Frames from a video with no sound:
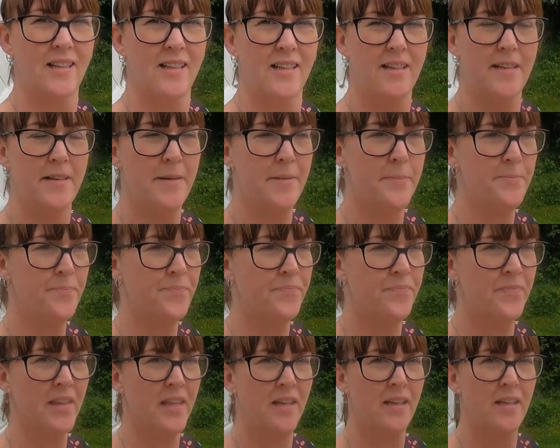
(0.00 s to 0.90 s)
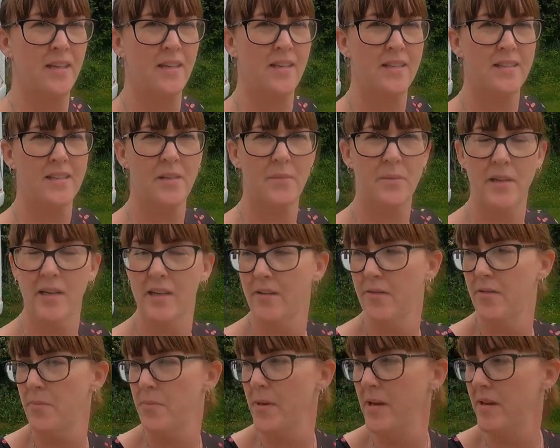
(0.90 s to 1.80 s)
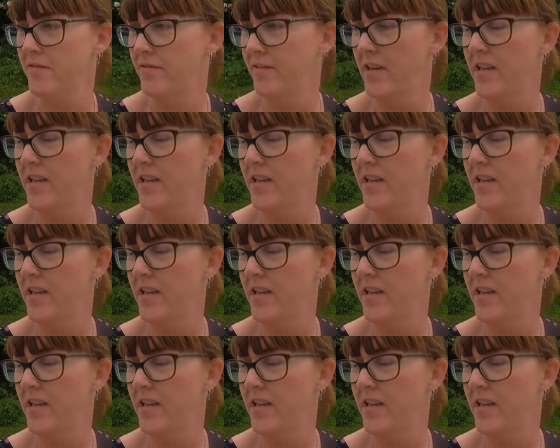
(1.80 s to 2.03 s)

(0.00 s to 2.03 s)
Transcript: Um, so we're going to have a bit of